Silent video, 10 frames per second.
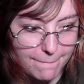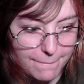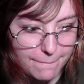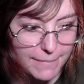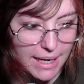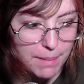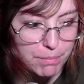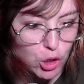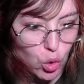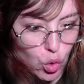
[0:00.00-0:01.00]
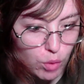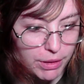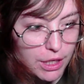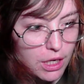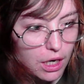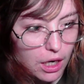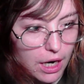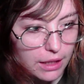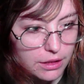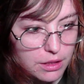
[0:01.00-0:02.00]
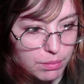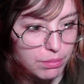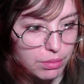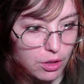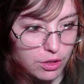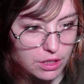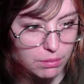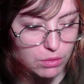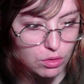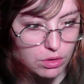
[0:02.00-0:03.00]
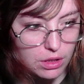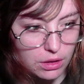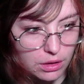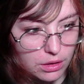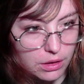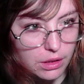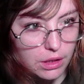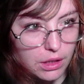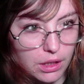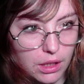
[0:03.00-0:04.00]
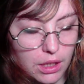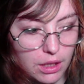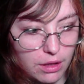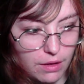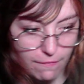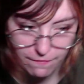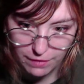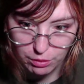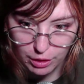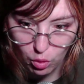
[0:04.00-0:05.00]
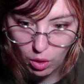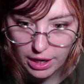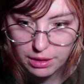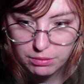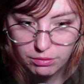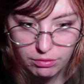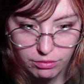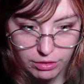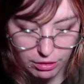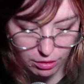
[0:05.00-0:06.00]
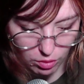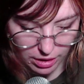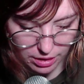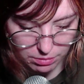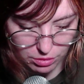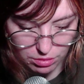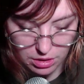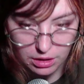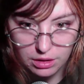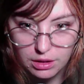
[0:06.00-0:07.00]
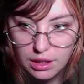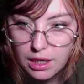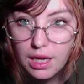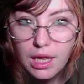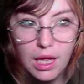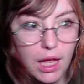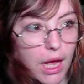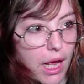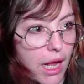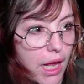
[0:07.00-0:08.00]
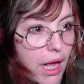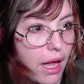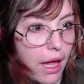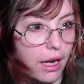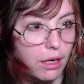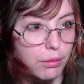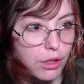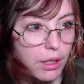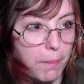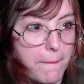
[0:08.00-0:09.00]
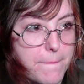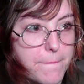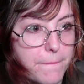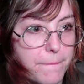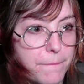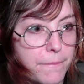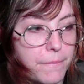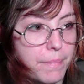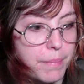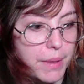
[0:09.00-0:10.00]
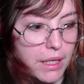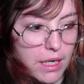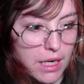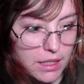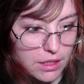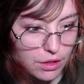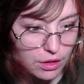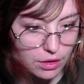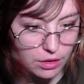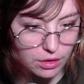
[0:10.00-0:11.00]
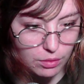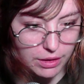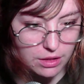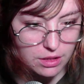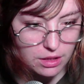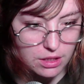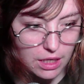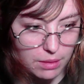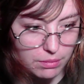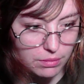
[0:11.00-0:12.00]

Paper corp. Alright, let's put on some music. Very quiet music. And I'm gonna beg and ask. Wait, this is the same.